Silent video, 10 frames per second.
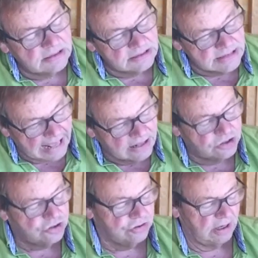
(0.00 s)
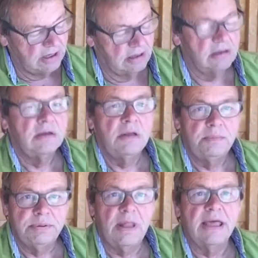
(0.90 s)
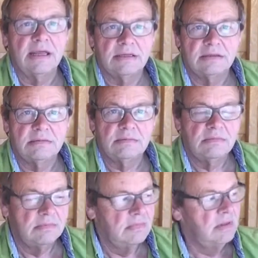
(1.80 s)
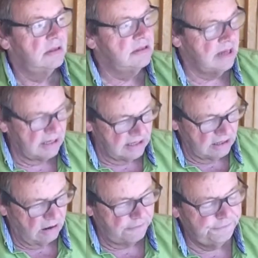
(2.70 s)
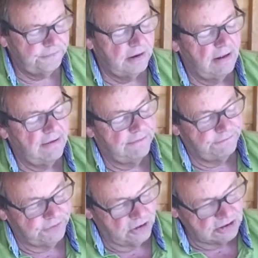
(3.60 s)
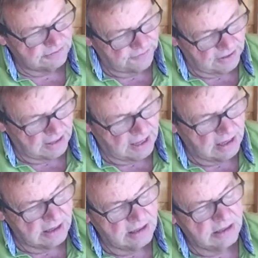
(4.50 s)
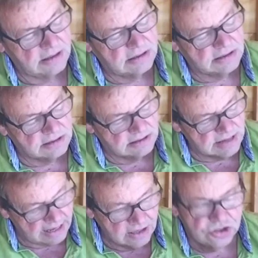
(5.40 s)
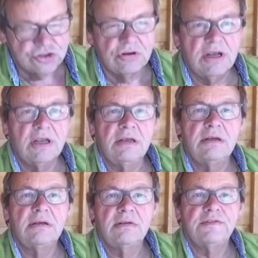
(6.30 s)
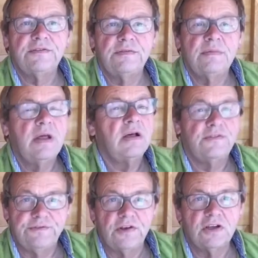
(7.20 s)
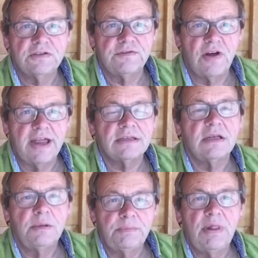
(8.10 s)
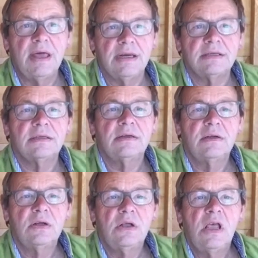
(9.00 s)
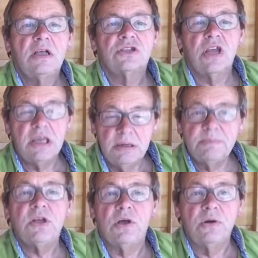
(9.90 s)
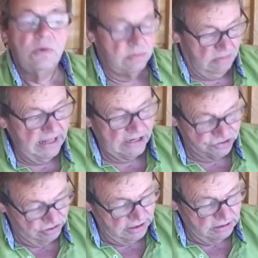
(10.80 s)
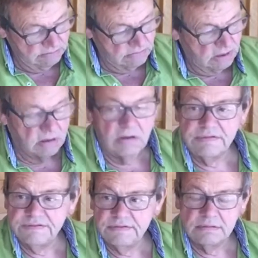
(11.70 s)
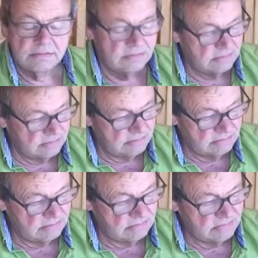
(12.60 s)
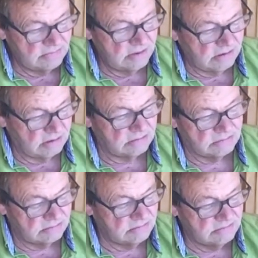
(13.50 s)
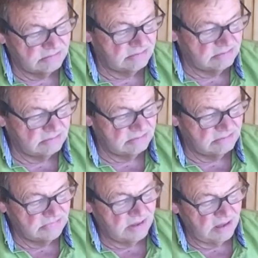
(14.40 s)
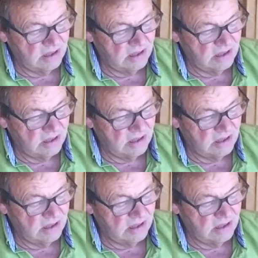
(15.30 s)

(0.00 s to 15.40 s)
second string. Play it. Take it off. First finger, second string, first fret, play. So you do literally off, on, on